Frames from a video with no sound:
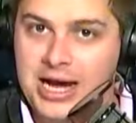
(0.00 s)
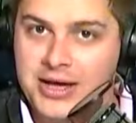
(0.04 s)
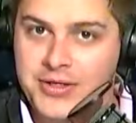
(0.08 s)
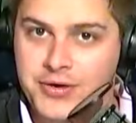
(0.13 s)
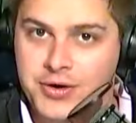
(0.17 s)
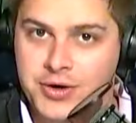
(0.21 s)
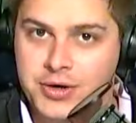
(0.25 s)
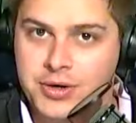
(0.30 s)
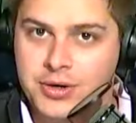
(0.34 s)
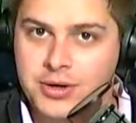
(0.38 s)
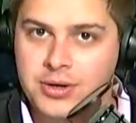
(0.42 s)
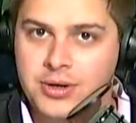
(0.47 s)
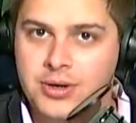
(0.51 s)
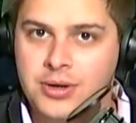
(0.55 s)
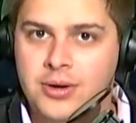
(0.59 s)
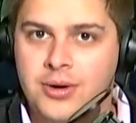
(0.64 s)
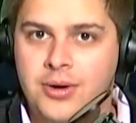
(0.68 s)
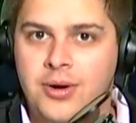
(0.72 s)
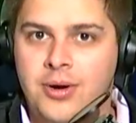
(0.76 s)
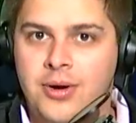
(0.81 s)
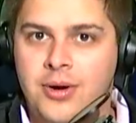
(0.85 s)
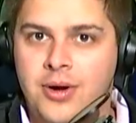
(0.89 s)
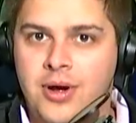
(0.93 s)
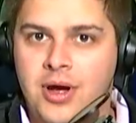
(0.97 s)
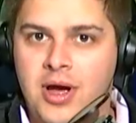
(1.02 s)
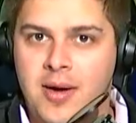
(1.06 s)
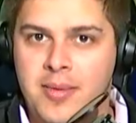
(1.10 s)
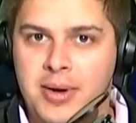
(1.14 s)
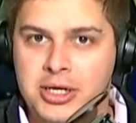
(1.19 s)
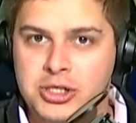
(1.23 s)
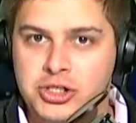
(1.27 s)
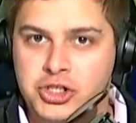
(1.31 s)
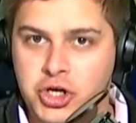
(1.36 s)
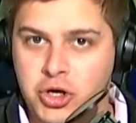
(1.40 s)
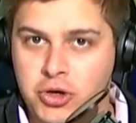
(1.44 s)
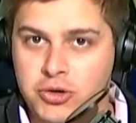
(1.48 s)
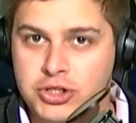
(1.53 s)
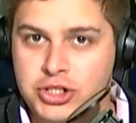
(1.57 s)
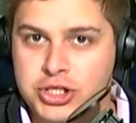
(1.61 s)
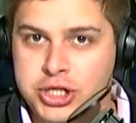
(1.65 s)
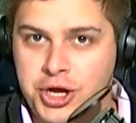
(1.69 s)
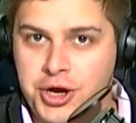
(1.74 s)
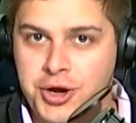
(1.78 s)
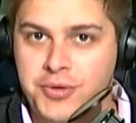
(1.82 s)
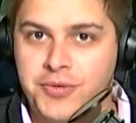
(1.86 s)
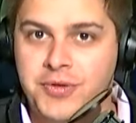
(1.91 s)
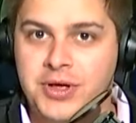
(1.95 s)
either. How about Joe
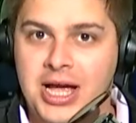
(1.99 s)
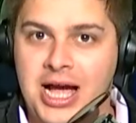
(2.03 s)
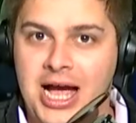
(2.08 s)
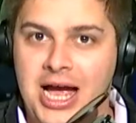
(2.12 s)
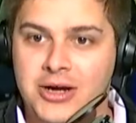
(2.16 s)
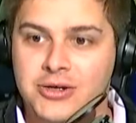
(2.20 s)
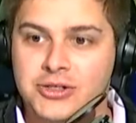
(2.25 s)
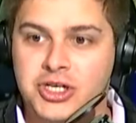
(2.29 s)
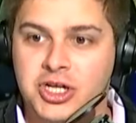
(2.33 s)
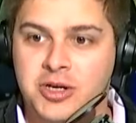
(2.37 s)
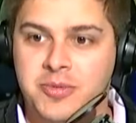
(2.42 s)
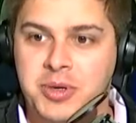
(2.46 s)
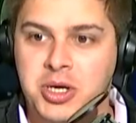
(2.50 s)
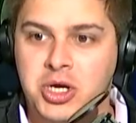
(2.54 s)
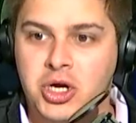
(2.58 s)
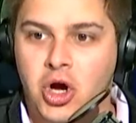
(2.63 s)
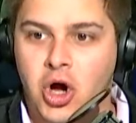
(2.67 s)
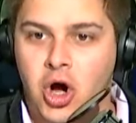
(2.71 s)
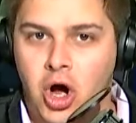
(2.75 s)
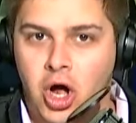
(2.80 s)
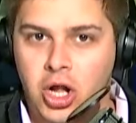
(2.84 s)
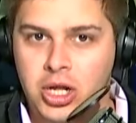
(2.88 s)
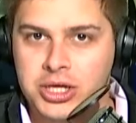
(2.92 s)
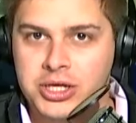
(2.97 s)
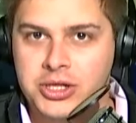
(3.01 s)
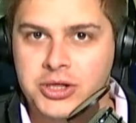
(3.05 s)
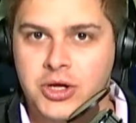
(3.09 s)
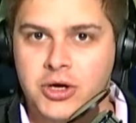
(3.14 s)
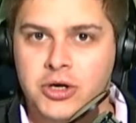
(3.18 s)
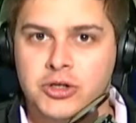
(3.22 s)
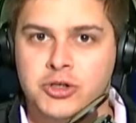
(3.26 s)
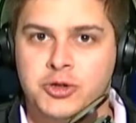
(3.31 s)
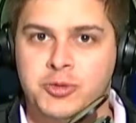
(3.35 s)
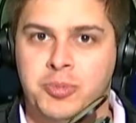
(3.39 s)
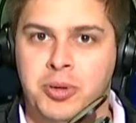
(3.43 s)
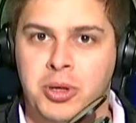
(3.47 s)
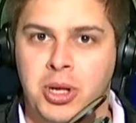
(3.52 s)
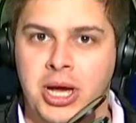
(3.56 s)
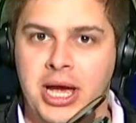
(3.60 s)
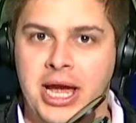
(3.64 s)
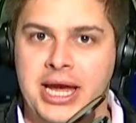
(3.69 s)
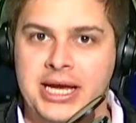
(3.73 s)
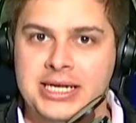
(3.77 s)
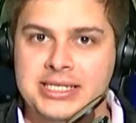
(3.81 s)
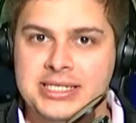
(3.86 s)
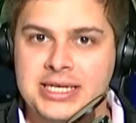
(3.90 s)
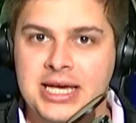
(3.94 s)
Sloan, the guy who's going to be calling those
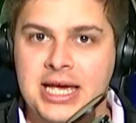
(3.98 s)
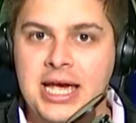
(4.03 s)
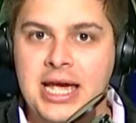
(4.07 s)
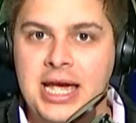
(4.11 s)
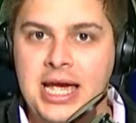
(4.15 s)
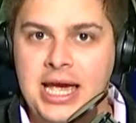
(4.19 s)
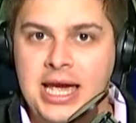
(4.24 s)
plays?